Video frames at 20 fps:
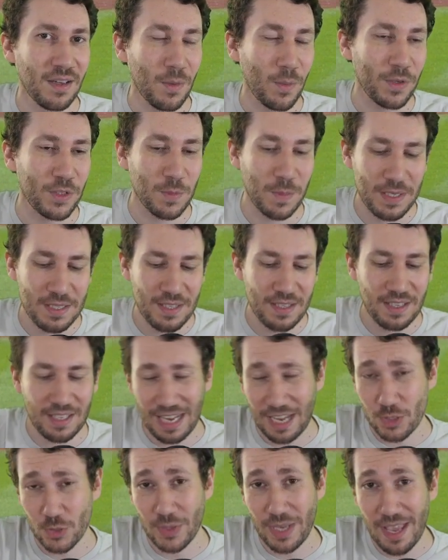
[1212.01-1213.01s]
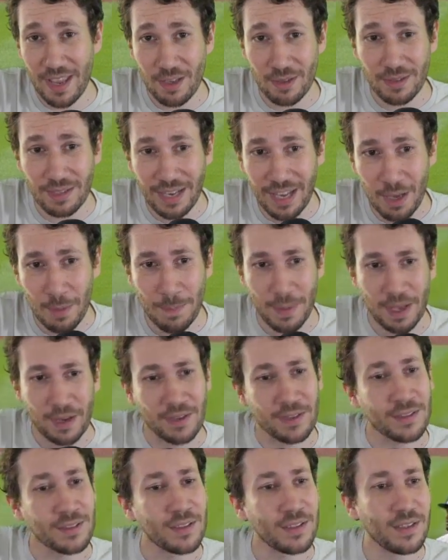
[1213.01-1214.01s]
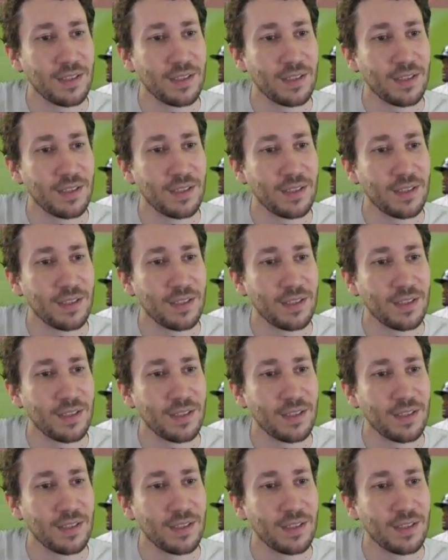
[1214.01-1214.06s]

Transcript: which means they can actually angle it out better.